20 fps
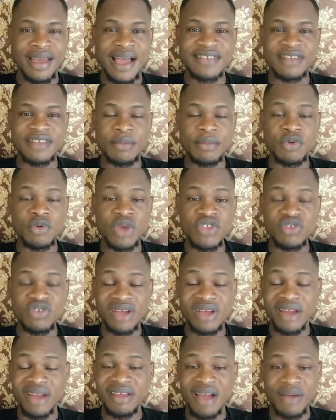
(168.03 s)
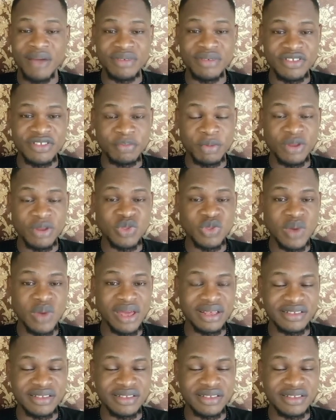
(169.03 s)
as I'm going to carry out this spiritual